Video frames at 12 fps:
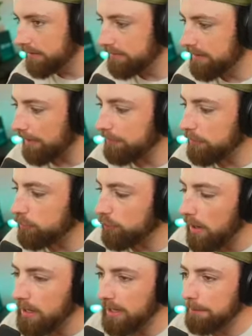Definitely
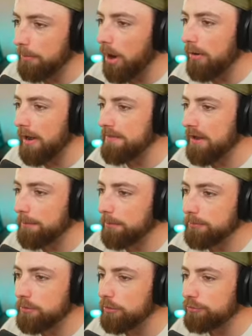swung at a ball right there, but
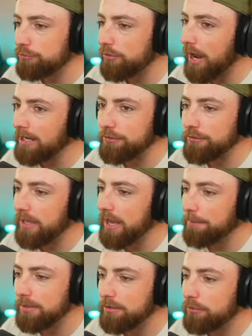with 2 strikes, you
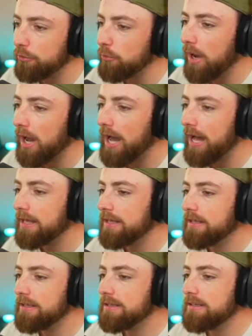can't be too
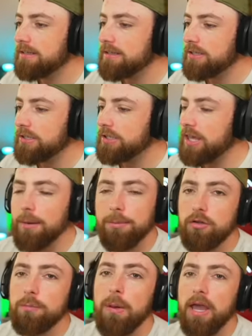
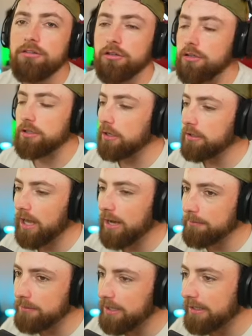patient. know, you
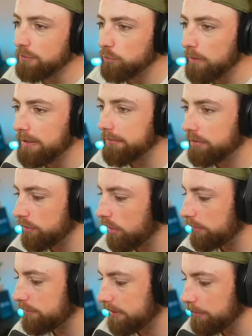gotta swing if it's
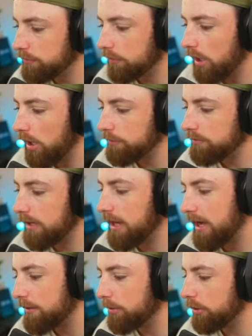close, and it was close,
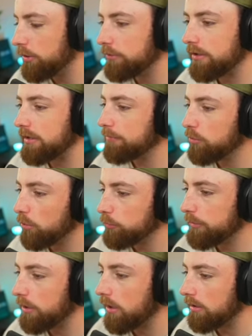and we're losing. Of course
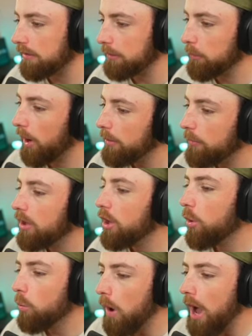we are. Like, why
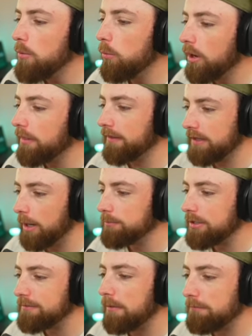wouldn't the Cubs
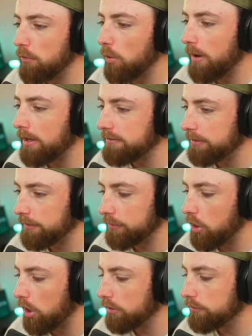give up 4 runs here to the
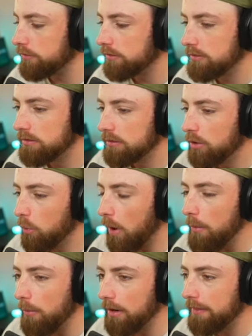Cardinals?
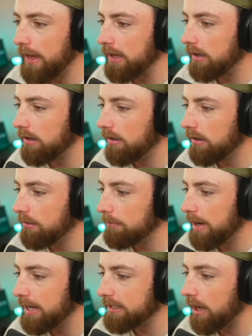Why wouldn't they? Oh
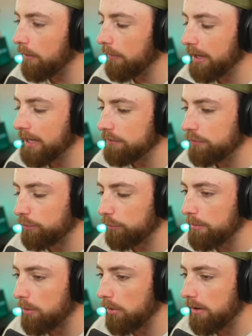my God. Well, I guess
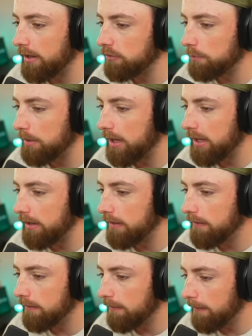3 more runs, but
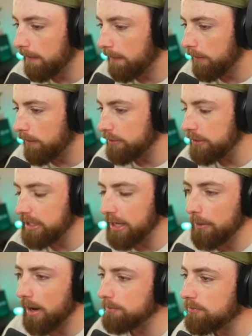you get
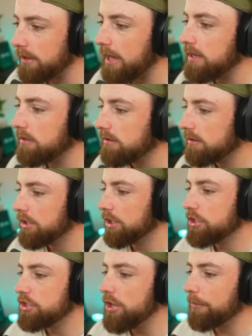what I'm saying.
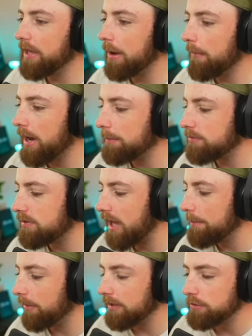You get what I'm
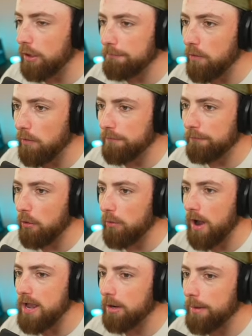saying. But let's go 4 for 4
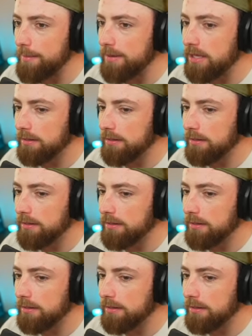right here, baby.